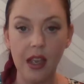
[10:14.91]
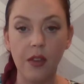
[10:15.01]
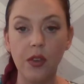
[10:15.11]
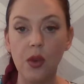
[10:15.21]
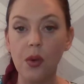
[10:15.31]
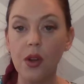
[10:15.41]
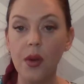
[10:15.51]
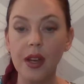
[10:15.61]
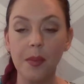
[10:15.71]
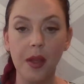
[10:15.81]
If you're
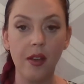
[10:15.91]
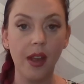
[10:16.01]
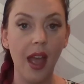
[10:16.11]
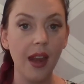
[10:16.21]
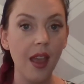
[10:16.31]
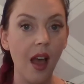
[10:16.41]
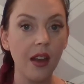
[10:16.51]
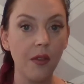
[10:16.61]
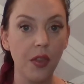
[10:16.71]
going to build any kind of